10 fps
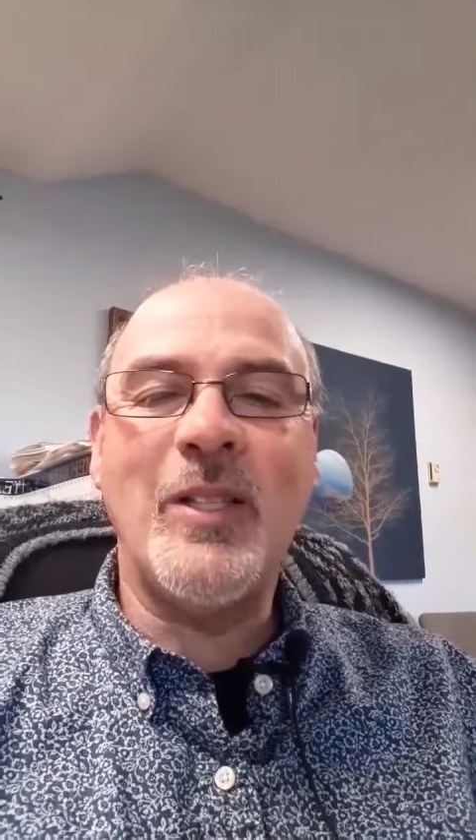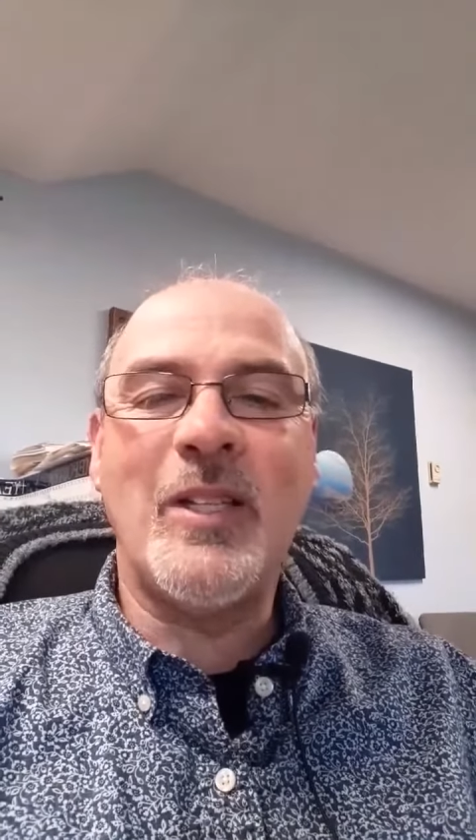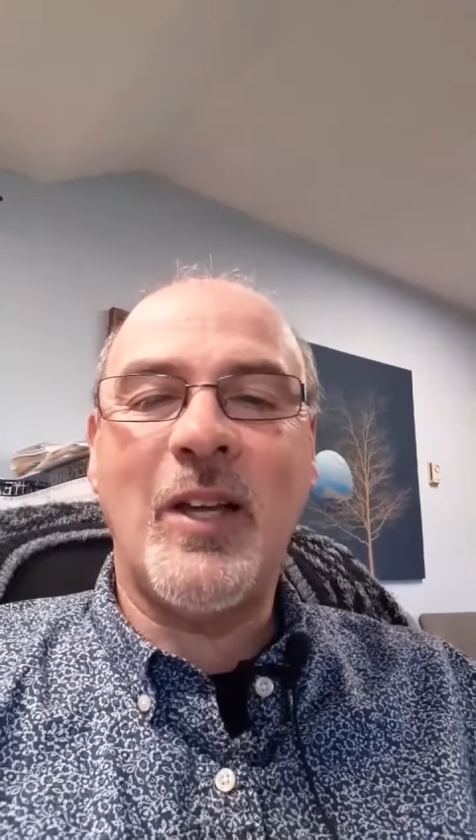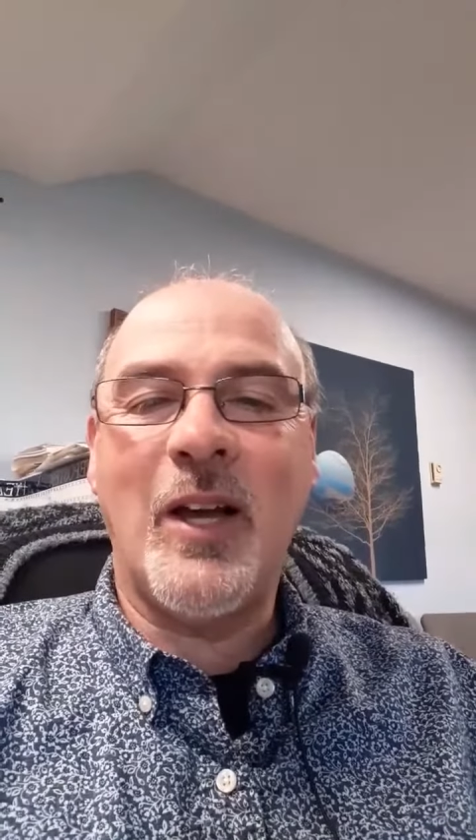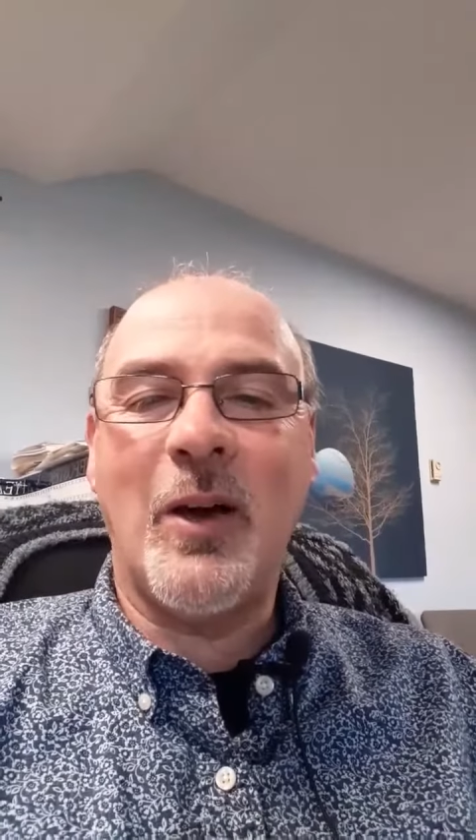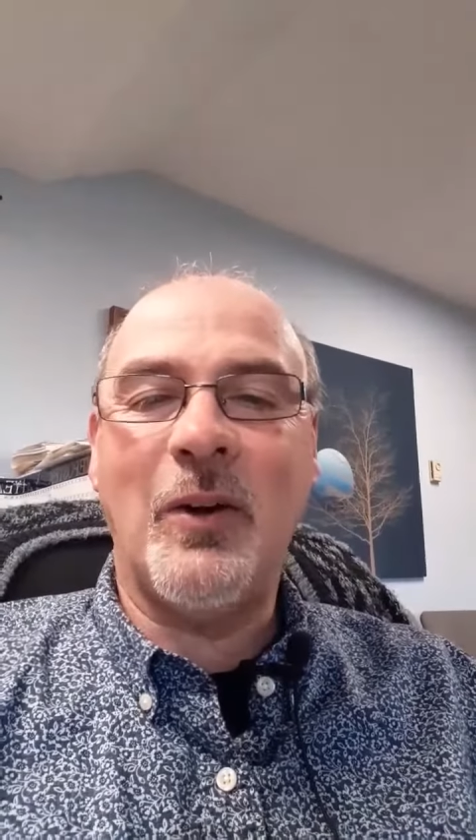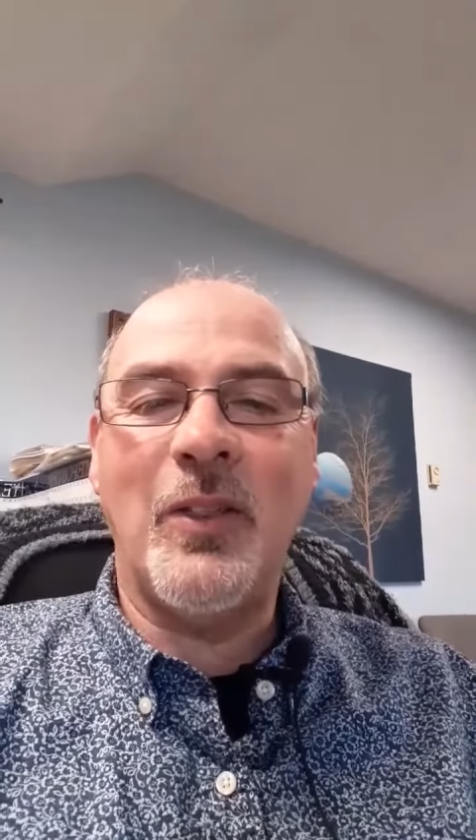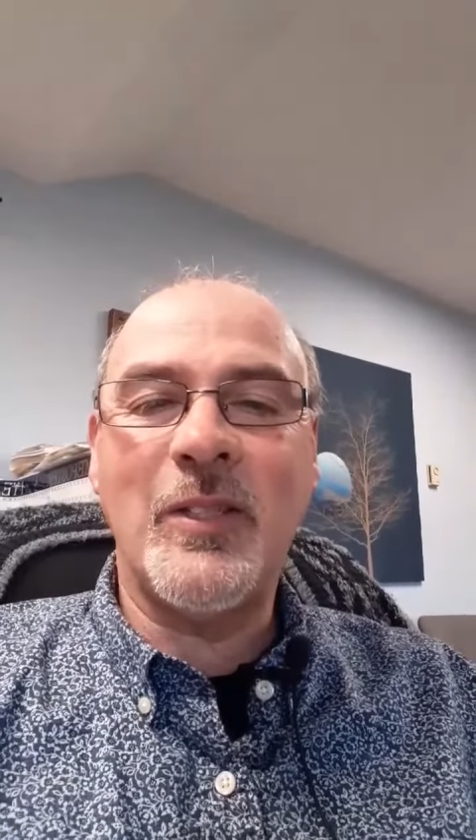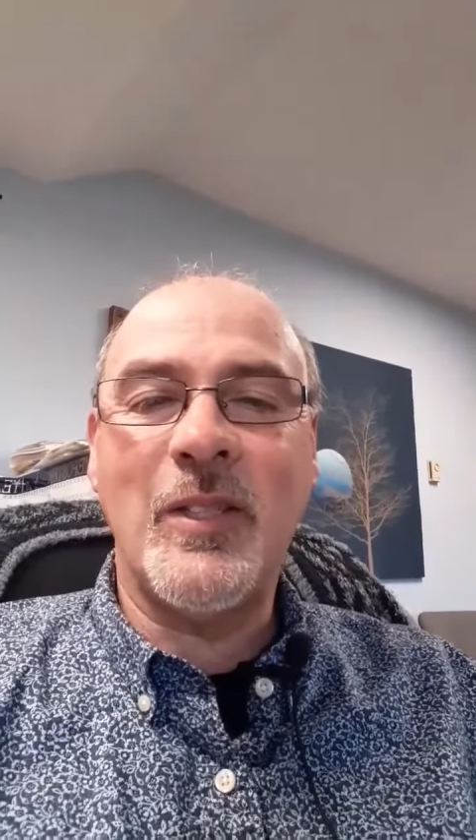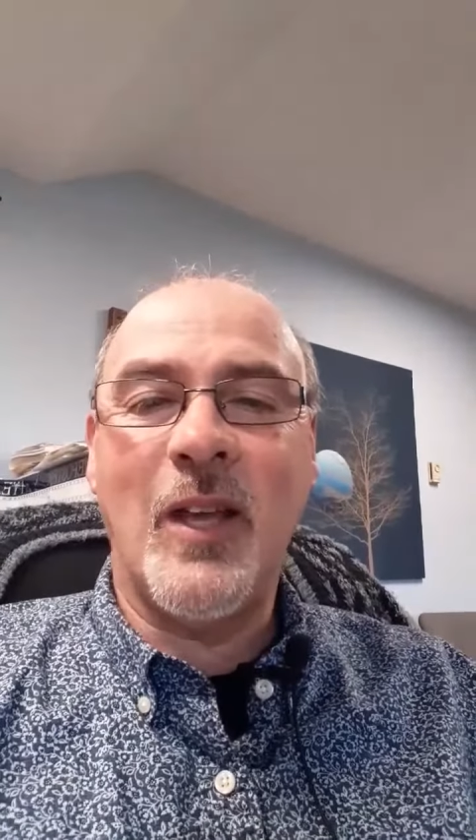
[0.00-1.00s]
stuck out of
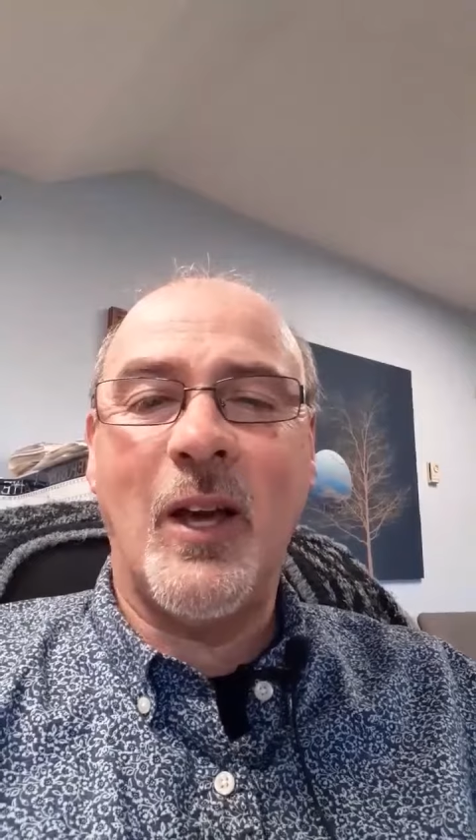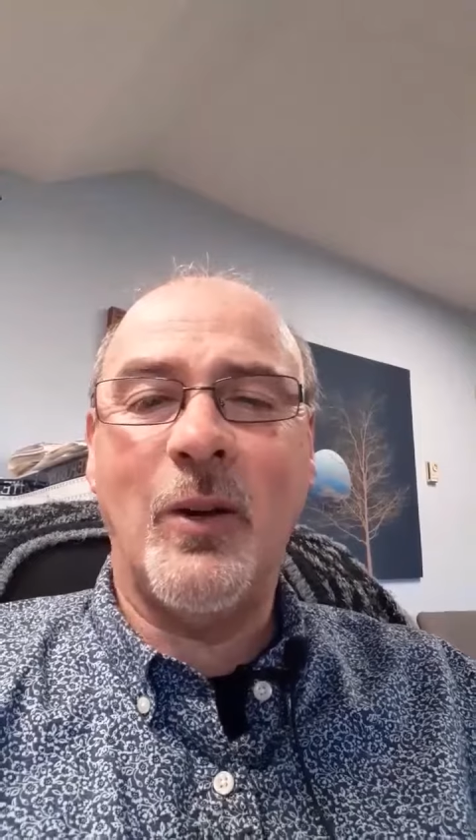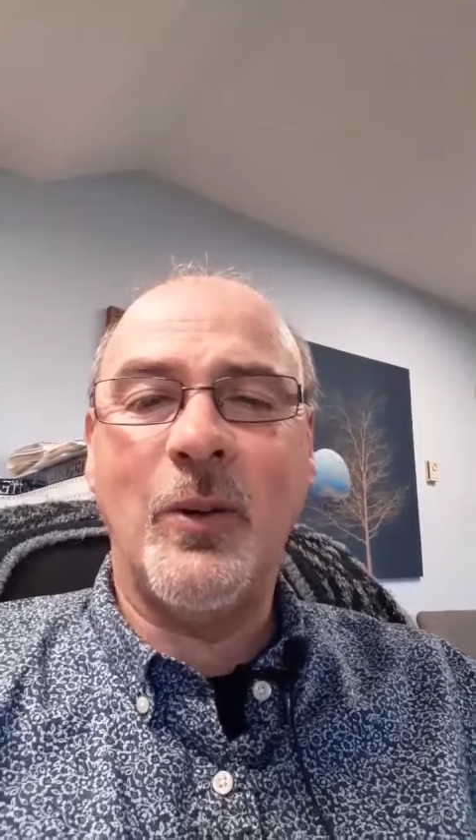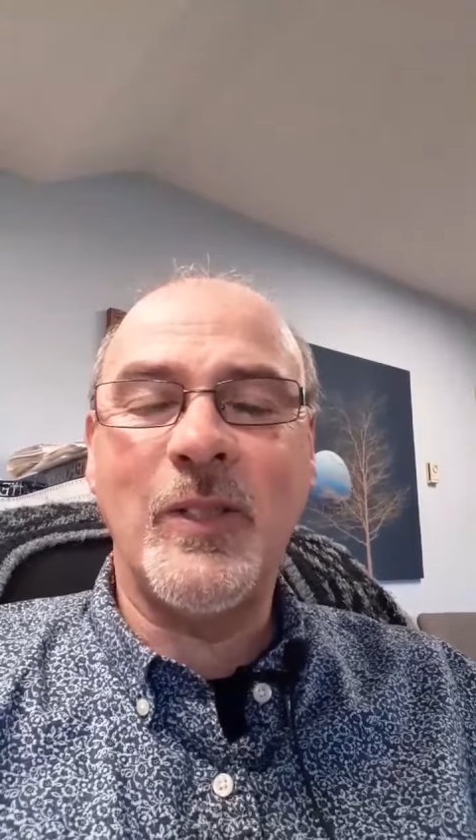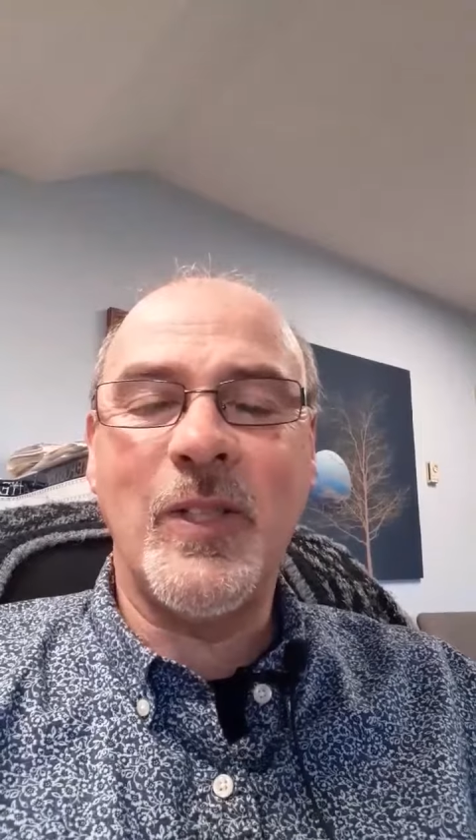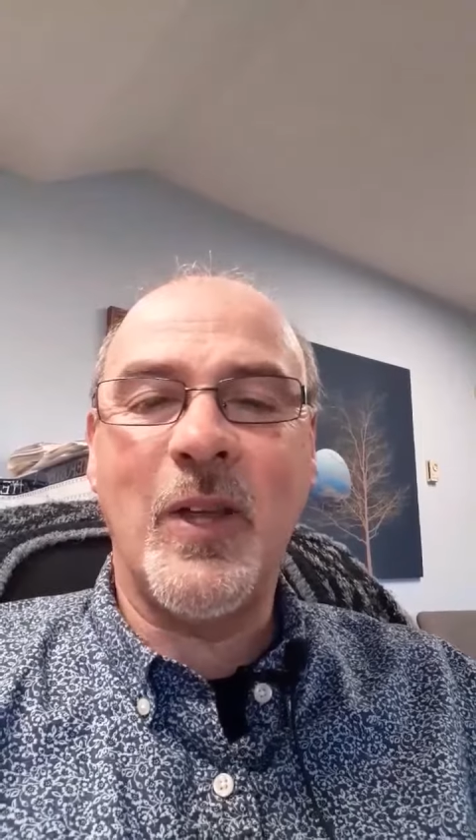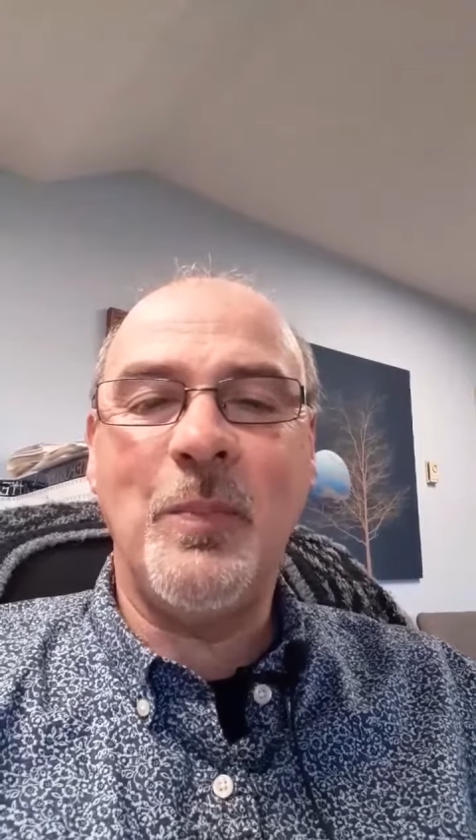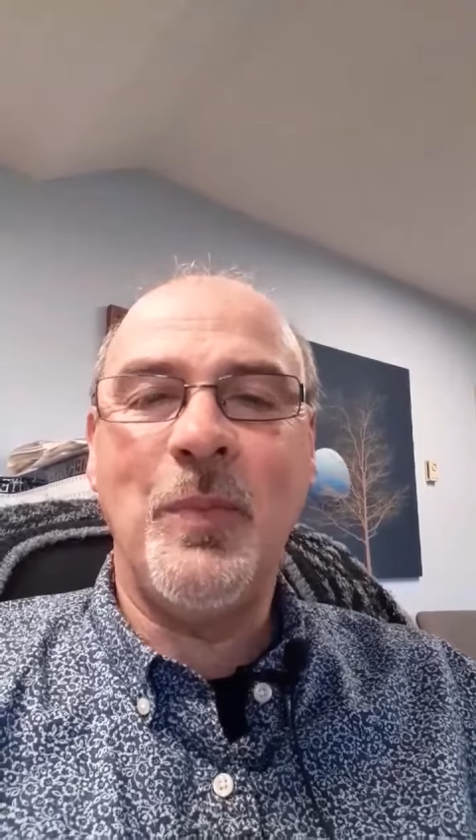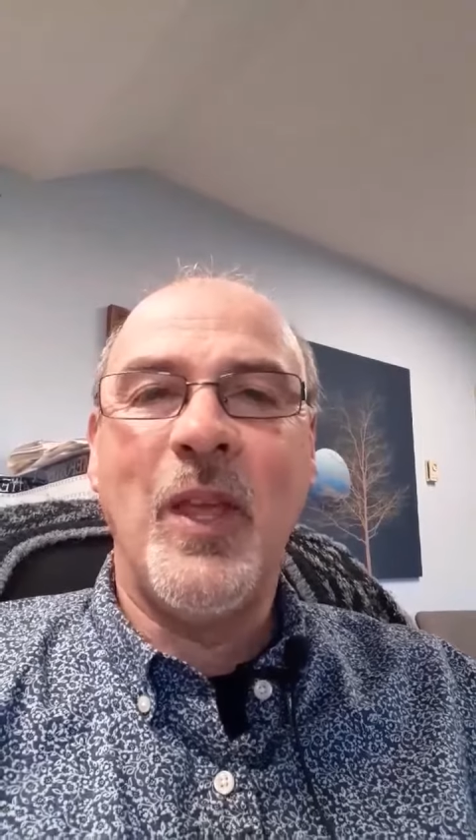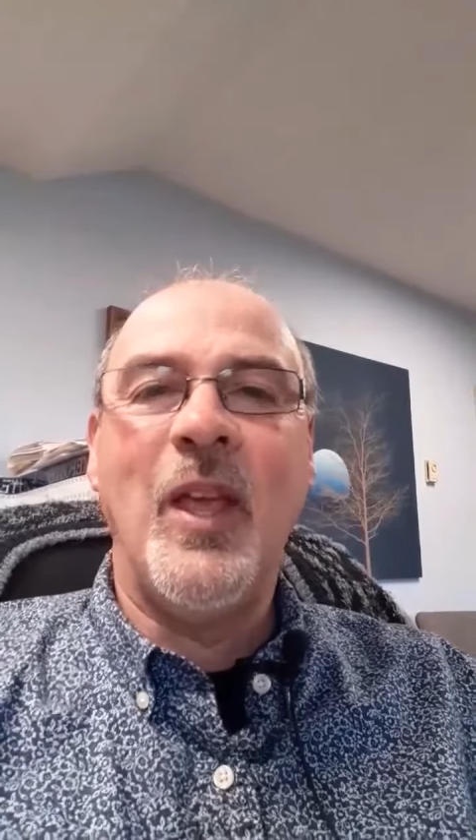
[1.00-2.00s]
his thumb,